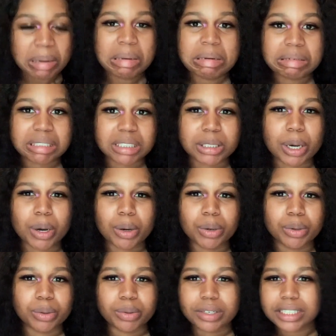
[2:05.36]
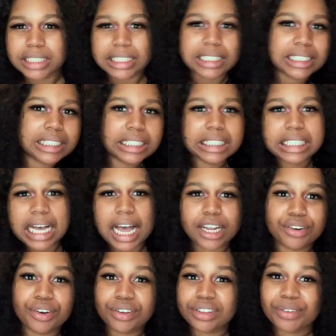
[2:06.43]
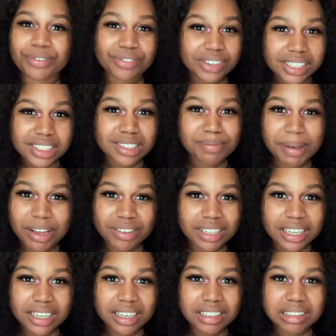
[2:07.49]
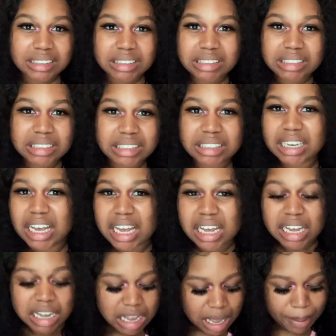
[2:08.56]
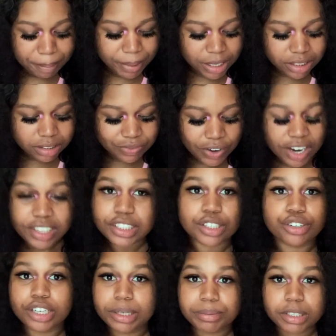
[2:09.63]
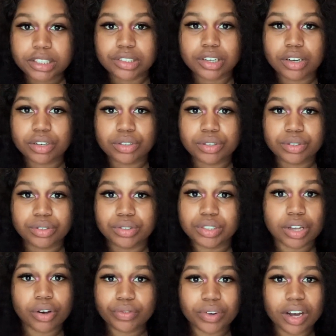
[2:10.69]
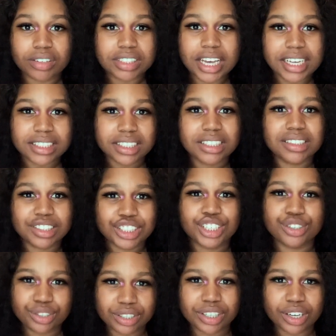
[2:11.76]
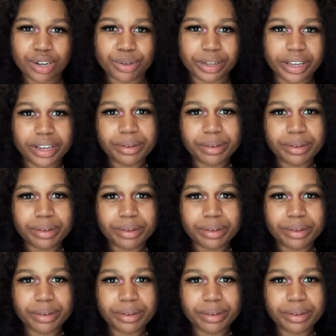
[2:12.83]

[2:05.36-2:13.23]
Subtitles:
So, kind of on the fence about that. But as far as the creaminess goes, overall taste, it's generally okay.